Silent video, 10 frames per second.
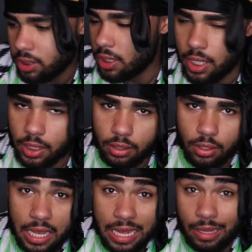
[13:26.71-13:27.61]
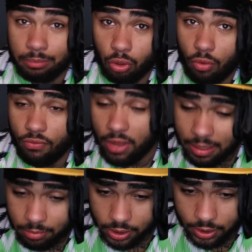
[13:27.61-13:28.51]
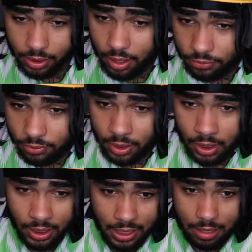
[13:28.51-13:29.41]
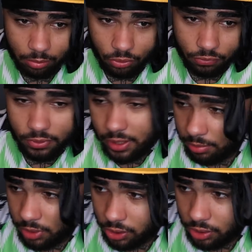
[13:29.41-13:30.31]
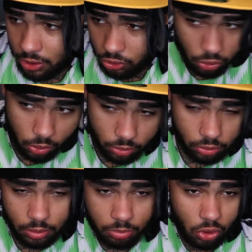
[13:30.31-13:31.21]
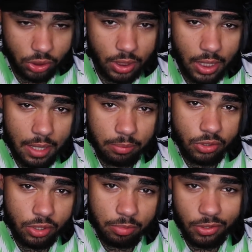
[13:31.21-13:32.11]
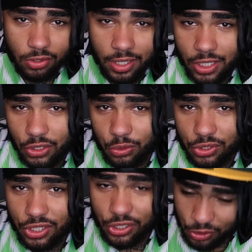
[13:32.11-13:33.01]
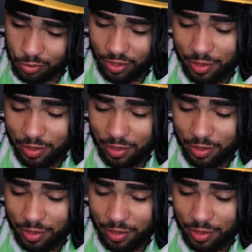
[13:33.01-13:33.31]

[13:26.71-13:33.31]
This ain't, I'm not famous at all. I'm not a celeb to be on actual GQ.